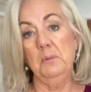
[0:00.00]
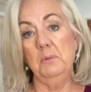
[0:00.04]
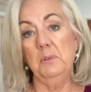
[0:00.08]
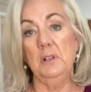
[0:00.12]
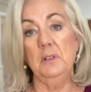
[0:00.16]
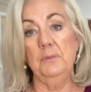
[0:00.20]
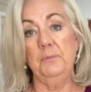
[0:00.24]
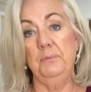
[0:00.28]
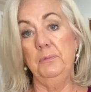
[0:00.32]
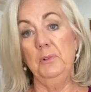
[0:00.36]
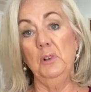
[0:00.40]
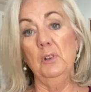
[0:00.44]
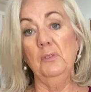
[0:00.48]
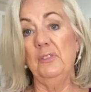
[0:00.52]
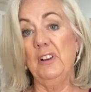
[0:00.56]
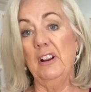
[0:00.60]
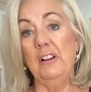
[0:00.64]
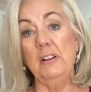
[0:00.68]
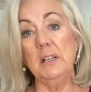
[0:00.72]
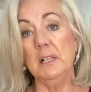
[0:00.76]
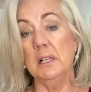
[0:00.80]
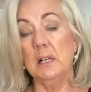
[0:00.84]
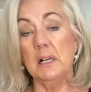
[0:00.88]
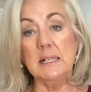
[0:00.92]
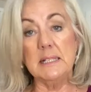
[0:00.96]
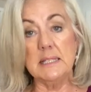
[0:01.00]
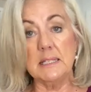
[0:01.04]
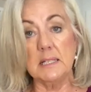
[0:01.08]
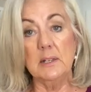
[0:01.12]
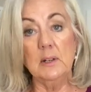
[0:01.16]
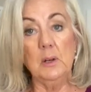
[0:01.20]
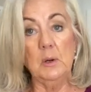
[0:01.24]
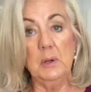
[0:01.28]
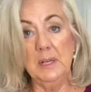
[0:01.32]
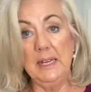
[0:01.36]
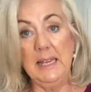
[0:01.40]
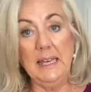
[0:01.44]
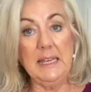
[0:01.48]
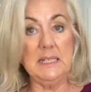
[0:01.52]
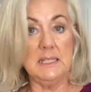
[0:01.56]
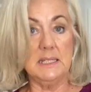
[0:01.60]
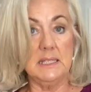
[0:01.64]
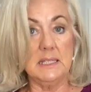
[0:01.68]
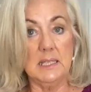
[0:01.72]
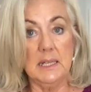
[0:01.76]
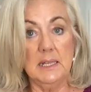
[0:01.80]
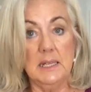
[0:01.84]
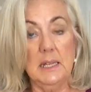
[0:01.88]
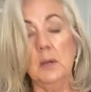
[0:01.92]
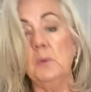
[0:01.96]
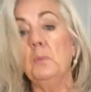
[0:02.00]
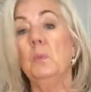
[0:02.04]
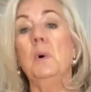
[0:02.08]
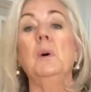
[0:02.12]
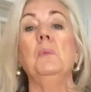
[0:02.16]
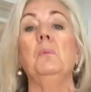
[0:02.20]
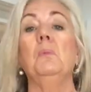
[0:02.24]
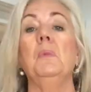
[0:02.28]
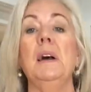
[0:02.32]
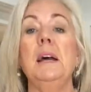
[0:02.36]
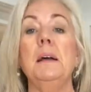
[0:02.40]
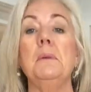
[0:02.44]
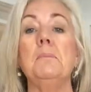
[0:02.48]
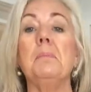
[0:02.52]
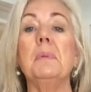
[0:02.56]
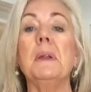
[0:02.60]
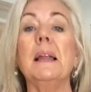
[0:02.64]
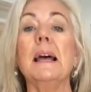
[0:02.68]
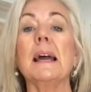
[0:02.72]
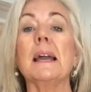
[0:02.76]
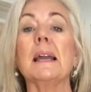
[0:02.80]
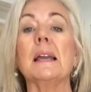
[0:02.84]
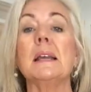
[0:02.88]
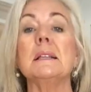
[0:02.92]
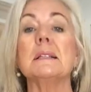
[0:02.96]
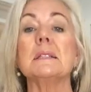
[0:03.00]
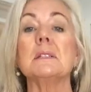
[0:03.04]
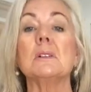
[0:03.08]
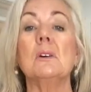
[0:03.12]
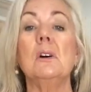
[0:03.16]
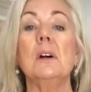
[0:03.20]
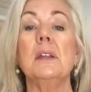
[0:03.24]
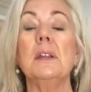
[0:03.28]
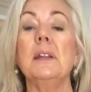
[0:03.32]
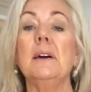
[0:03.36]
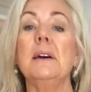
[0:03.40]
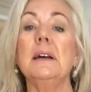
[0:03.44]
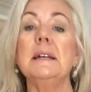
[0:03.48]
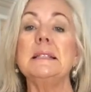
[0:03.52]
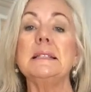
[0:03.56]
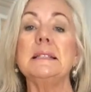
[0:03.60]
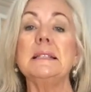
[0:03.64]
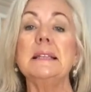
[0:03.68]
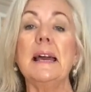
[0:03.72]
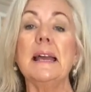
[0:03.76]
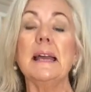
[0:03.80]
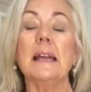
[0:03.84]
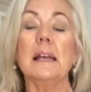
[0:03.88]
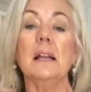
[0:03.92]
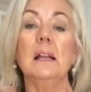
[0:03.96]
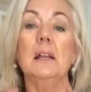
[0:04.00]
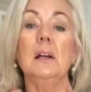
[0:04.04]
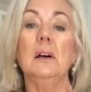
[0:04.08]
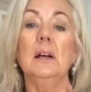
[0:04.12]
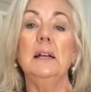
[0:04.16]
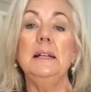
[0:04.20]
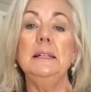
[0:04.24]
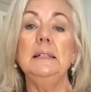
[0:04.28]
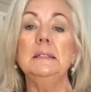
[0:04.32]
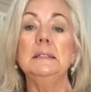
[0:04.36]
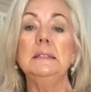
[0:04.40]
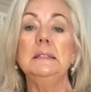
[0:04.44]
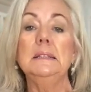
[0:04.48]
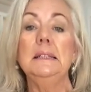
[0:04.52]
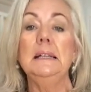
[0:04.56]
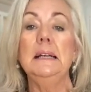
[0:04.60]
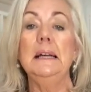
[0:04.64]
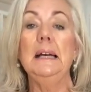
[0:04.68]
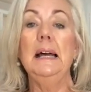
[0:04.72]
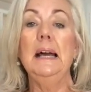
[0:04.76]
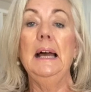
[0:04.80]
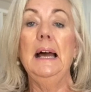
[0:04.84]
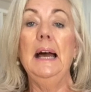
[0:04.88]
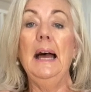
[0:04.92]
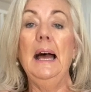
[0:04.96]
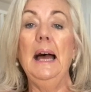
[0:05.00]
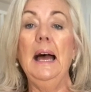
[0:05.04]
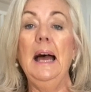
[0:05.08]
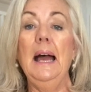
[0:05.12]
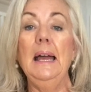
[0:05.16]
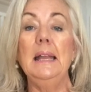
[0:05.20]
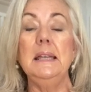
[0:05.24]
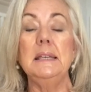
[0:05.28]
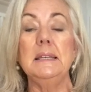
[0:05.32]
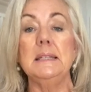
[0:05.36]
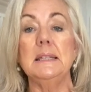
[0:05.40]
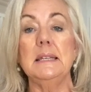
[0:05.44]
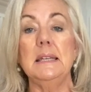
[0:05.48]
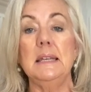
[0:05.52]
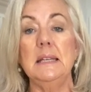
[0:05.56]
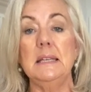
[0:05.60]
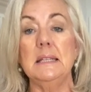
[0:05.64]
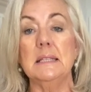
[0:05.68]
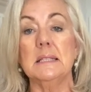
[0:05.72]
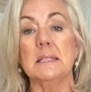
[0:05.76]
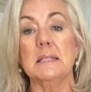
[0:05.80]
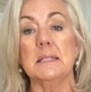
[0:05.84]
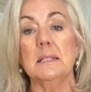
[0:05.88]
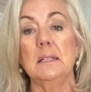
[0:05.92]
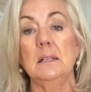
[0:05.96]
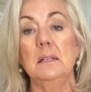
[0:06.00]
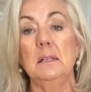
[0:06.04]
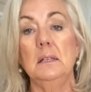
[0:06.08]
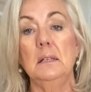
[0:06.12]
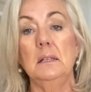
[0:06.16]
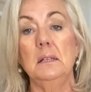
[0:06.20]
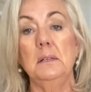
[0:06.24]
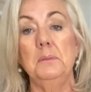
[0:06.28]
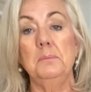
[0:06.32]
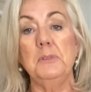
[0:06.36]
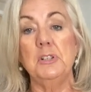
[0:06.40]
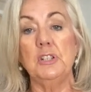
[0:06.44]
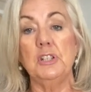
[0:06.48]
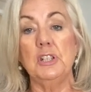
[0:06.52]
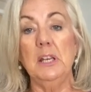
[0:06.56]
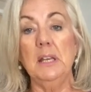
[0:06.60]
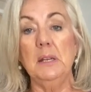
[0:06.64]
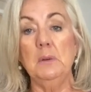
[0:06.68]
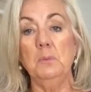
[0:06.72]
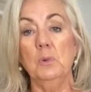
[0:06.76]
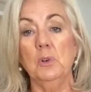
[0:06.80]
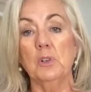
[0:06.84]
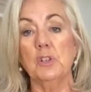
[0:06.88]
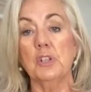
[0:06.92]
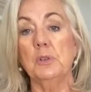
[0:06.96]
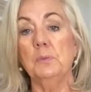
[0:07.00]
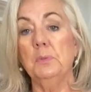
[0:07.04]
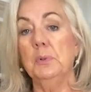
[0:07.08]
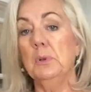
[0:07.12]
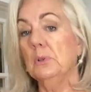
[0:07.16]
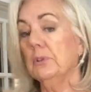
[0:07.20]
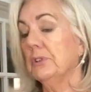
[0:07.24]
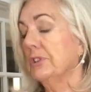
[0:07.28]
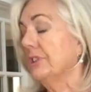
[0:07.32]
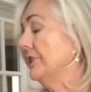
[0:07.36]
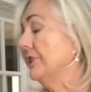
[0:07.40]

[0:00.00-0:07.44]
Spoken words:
it would look very nice. A lot of ladies I know won't wear black. It's got a nice neckline and is machine washable